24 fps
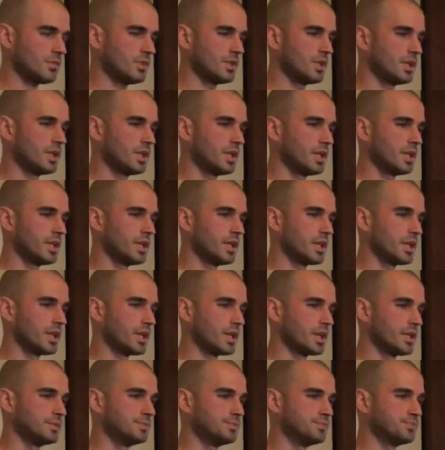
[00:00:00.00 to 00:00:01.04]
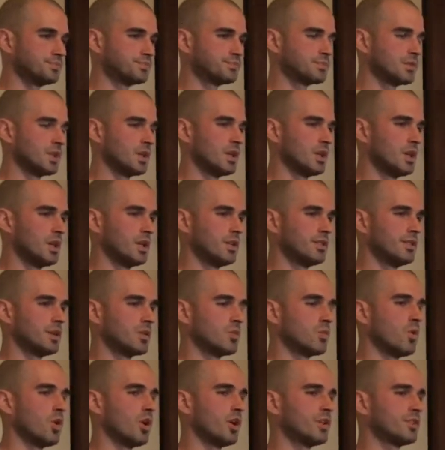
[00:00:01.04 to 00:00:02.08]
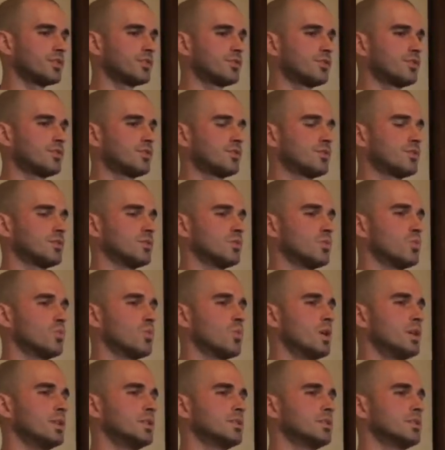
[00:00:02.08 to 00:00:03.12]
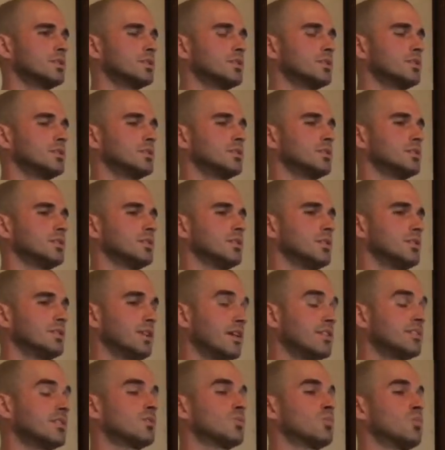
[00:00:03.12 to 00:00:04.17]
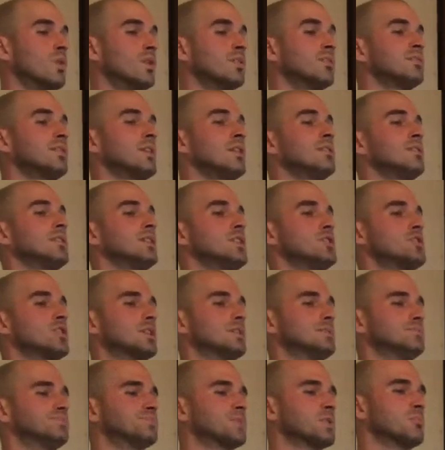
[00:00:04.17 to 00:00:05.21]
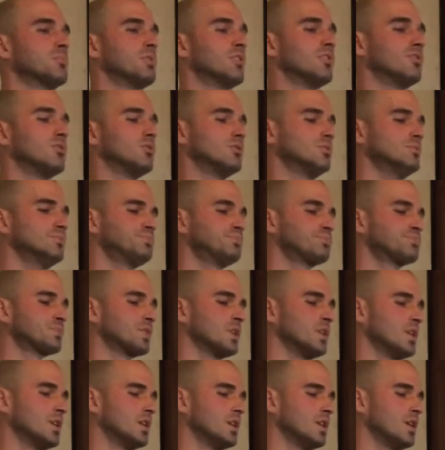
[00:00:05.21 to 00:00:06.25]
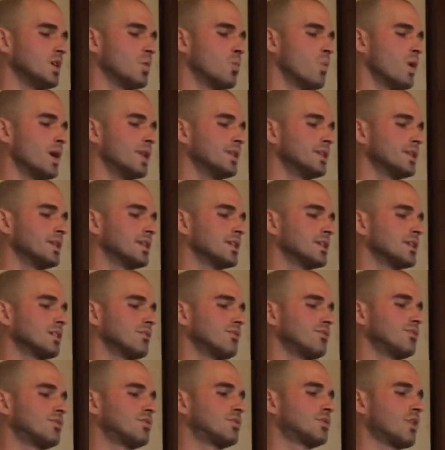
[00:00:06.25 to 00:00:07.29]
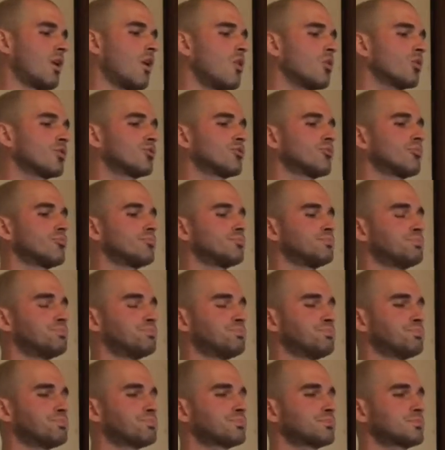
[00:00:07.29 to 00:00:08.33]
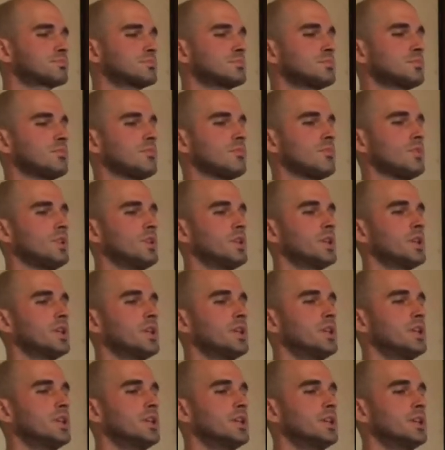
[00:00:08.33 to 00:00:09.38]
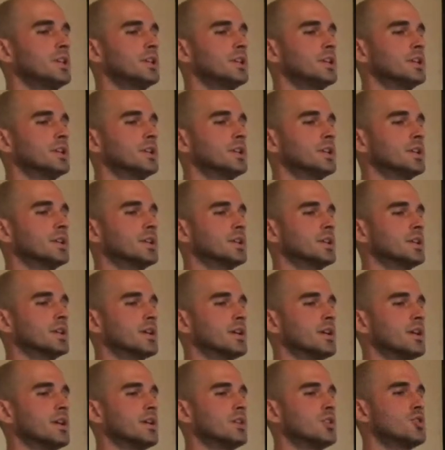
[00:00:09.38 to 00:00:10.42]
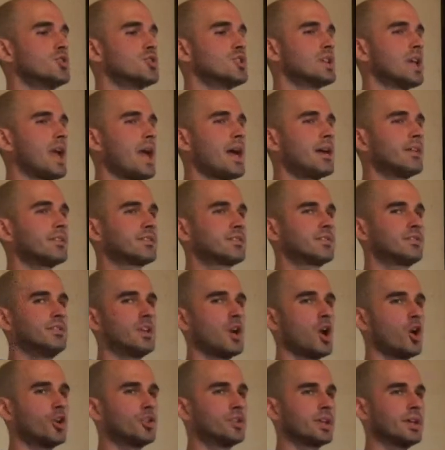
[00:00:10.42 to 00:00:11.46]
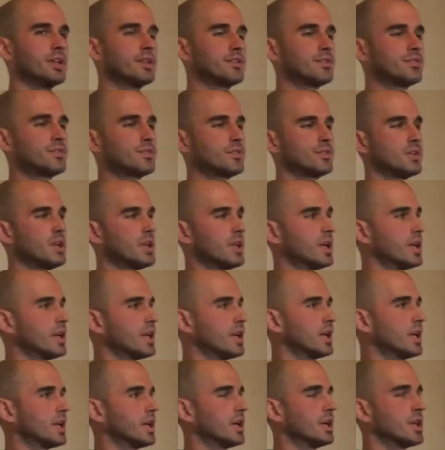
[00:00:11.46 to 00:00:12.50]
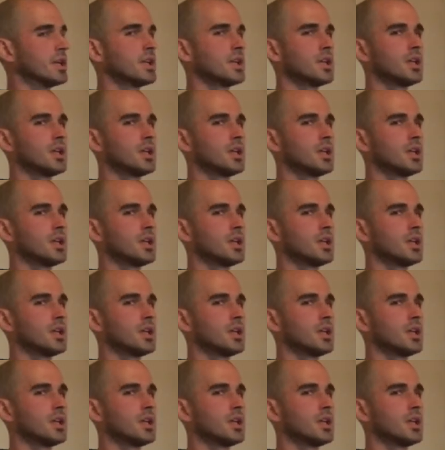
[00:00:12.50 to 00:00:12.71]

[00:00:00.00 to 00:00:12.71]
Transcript: uh, there was one there is one Zen teacher in Brazil. When he gives talks, he usually asks the audience. Uh,